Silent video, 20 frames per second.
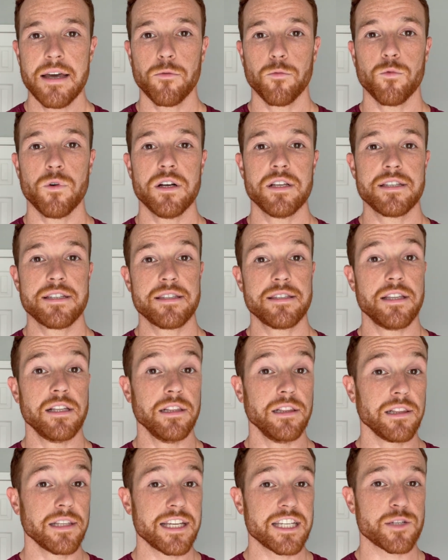was the
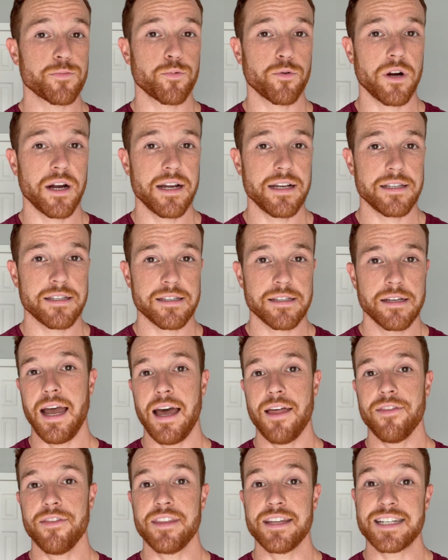list price
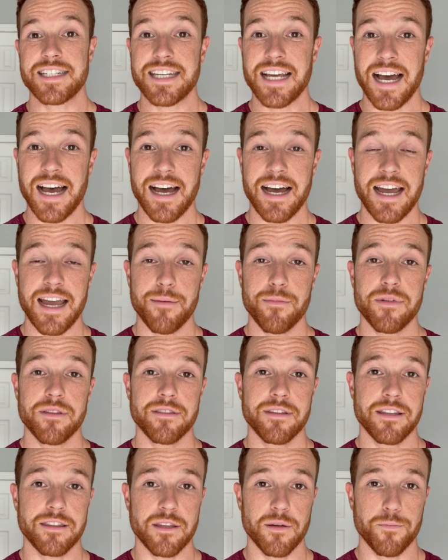at the time
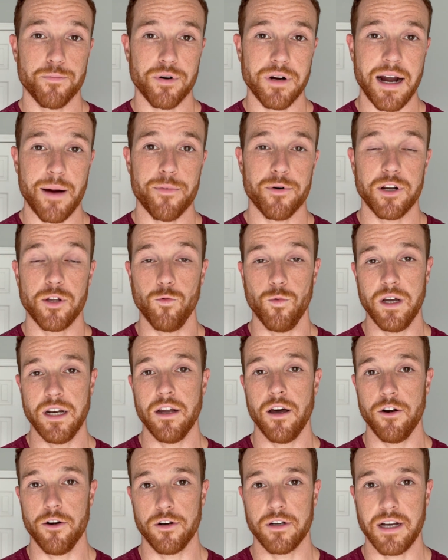that the property
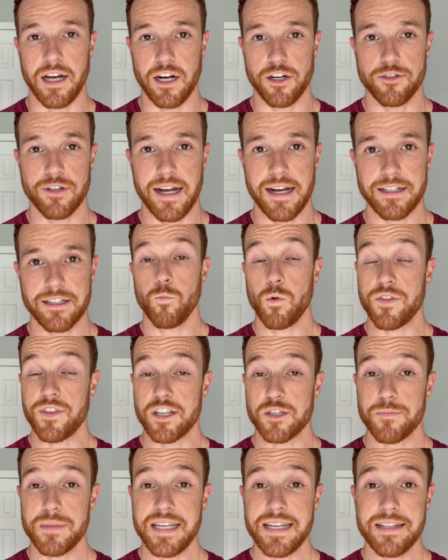went under contract. What
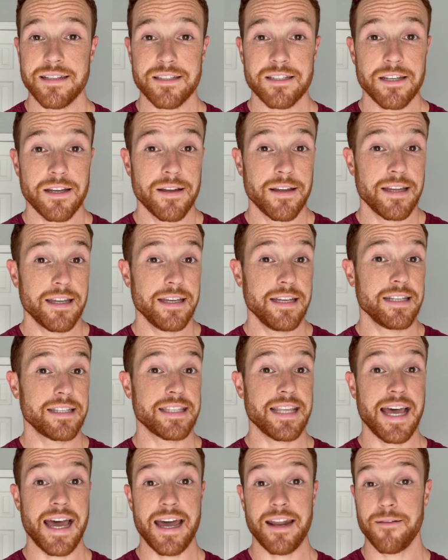this means is
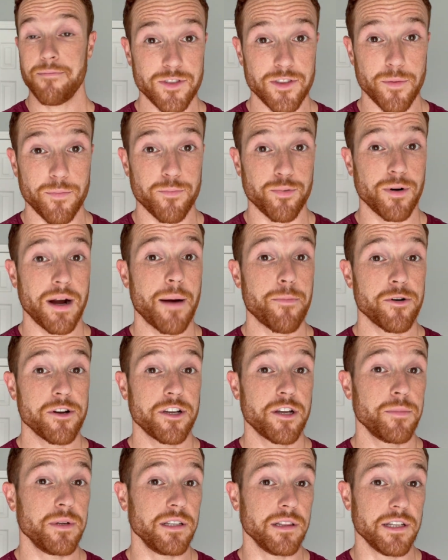that the property
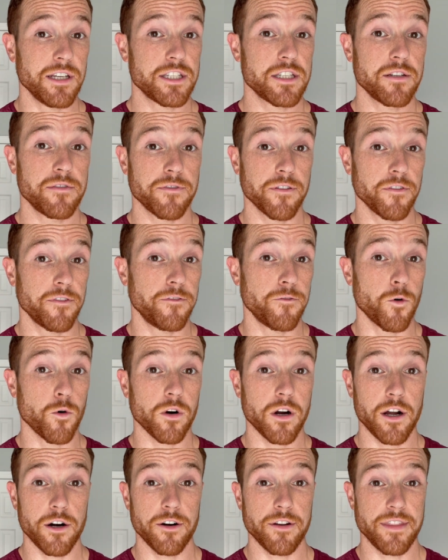could be listed for
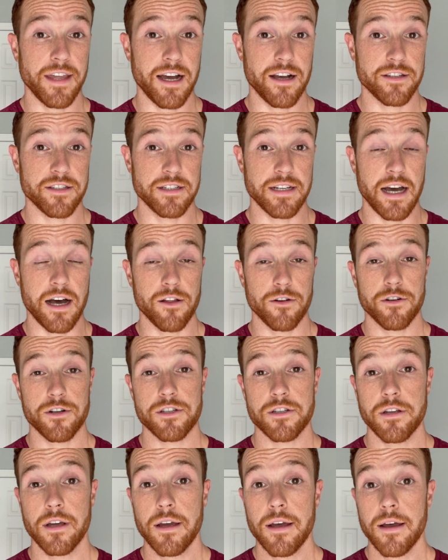$400,000,